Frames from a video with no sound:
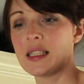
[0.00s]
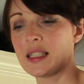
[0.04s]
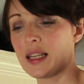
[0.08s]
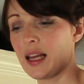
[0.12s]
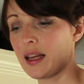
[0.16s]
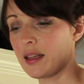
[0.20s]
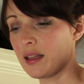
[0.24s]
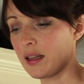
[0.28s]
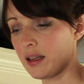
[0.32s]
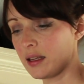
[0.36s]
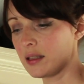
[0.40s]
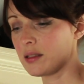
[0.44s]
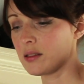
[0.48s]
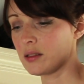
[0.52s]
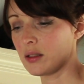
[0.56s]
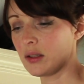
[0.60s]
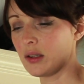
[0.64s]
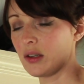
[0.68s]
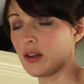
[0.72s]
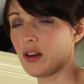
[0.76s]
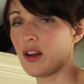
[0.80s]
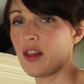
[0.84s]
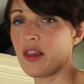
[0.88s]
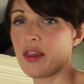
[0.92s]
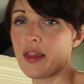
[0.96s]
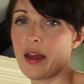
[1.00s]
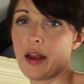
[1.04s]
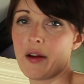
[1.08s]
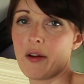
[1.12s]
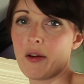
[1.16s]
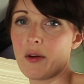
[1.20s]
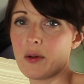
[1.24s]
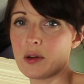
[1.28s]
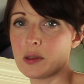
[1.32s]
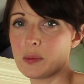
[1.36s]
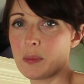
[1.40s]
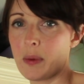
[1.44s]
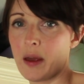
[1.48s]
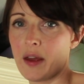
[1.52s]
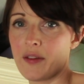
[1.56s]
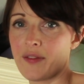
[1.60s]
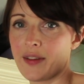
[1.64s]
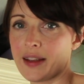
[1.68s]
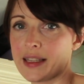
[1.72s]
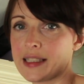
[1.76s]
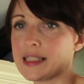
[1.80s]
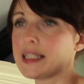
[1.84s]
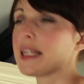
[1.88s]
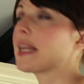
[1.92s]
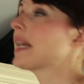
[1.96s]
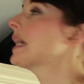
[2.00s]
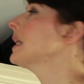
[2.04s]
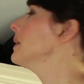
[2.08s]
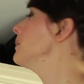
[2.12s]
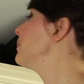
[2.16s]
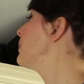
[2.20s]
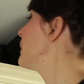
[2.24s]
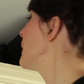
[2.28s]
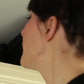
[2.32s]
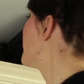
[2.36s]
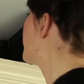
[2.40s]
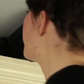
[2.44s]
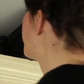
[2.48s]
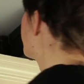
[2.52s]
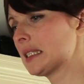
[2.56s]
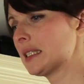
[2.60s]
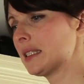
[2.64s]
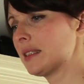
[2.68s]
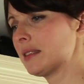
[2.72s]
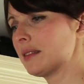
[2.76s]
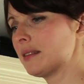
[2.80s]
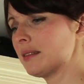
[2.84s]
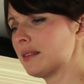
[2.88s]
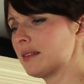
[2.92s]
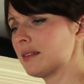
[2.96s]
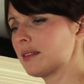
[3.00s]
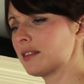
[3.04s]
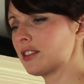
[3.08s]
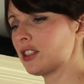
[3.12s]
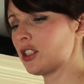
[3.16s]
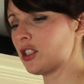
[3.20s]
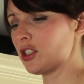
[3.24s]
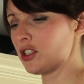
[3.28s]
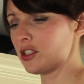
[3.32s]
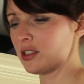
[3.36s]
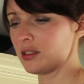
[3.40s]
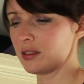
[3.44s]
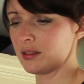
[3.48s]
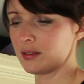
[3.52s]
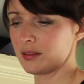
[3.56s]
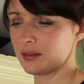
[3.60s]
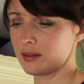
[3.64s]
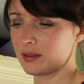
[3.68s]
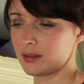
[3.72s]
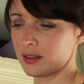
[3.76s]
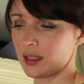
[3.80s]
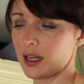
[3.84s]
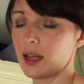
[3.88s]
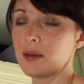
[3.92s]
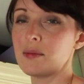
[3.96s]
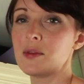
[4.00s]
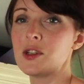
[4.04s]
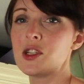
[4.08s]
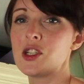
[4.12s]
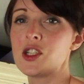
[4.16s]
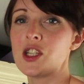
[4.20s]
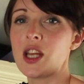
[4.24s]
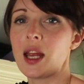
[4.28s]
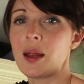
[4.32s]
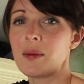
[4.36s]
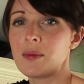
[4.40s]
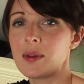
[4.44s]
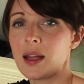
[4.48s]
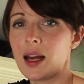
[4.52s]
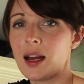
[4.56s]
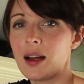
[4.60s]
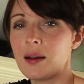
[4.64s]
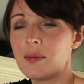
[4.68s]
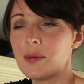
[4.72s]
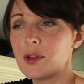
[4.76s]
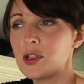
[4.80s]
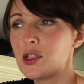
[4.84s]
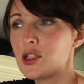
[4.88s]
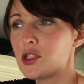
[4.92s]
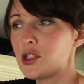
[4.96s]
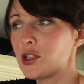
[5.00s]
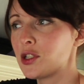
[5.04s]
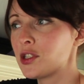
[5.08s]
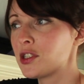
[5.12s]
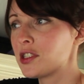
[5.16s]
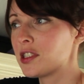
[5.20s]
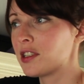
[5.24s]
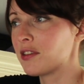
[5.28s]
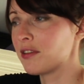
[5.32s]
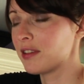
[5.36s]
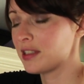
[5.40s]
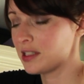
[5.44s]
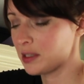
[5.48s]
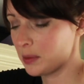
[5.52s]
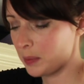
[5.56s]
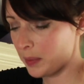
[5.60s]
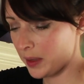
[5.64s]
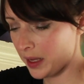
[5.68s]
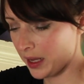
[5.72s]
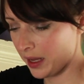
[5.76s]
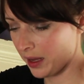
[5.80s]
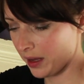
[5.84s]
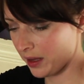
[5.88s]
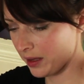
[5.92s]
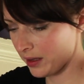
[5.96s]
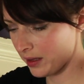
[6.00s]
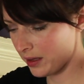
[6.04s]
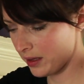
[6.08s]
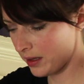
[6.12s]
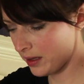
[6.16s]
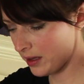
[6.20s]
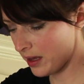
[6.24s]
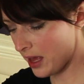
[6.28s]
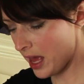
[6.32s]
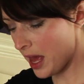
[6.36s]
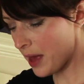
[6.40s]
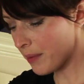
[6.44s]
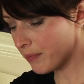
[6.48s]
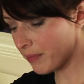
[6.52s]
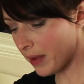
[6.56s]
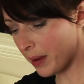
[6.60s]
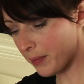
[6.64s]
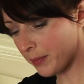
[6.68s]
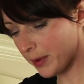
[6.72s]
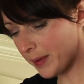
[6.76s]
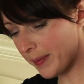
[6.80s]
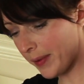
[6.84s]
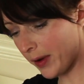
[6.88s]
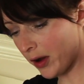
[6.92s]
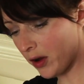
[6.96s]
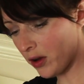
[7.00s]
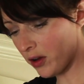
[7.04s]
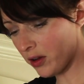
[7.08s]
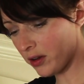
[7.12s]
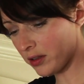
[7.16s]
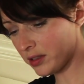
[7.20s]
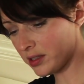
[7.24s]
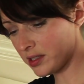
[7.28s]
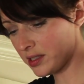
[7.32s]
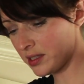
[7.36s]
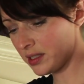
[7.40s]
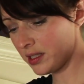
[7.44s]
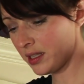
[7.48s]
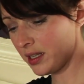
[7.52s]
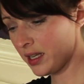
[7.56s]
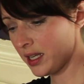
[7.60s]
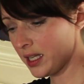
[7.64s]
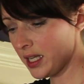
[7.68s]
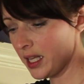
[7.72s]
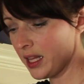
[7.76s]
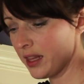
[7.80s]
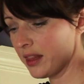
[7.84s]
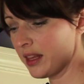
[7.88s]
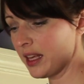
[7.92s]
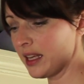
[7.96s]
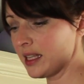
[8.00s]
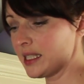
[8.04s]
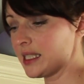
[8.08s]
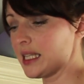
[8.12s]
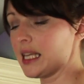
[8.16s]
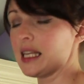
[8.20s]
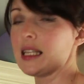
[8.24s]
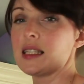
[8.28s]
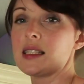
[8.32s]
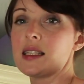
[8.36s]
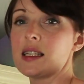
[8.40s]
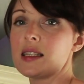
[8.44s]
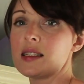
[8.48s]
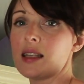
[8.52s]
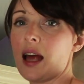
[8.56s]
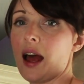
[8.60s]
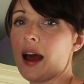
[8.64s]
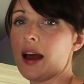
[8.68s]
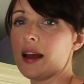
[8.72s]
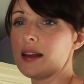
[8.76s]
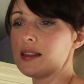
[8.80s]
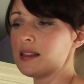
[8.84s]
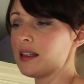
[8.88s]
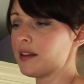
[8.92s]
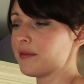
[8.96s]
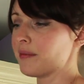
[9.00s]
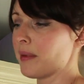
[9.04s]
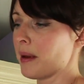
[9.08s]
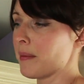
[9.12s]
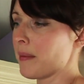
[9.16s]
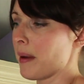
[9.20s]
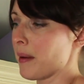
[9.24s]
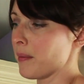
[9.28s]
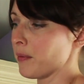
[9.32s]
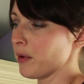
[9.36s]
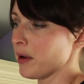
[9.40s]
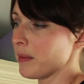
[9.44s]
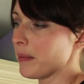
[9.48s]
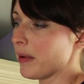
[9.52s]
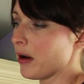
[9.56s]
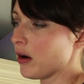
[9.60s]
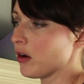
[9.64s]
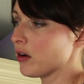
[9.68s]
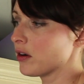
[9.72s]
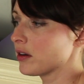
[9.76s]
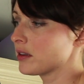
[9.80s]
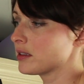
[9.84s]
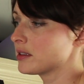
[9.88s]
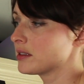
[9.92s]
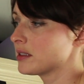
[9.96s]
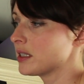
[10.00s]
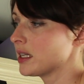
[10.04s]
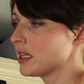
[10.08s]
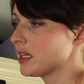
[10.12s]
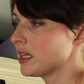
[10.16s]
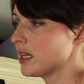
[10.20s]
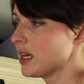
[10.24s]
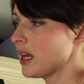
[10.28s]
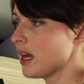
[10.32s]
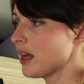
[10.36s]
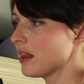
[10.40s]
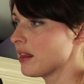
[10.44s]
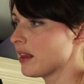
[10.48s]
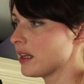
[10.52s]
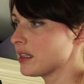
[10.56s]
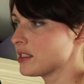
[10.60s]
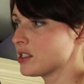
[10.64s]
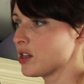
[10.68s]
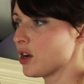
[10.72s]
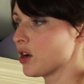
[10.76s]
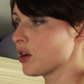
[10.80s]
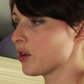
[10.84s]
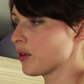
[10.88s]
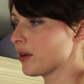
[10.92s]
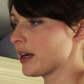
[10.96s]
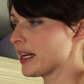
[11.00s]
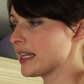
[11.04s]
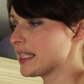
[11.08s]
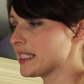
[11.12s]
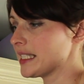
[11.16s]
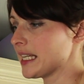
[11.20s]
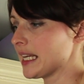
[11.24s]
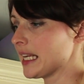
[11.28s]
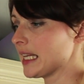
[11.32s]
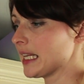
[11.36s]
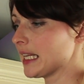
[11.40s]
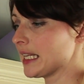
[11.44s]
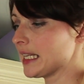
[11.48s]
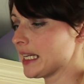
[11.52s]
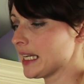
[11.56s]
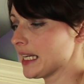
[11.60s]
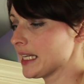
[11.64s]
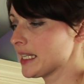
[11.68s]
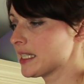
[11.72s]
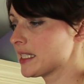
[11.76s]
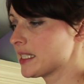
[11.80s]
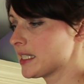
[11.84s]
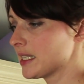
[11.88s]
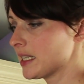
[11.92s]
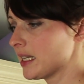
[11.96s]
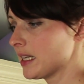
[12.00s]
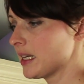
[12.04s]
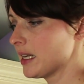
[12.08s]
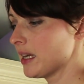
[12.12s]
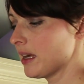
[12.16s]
together, so they're always perfect to keep. Oh God, I'm ashamed at how much dust there is up here. Memory box. This is the size of my memory box. There's not a great deal in it,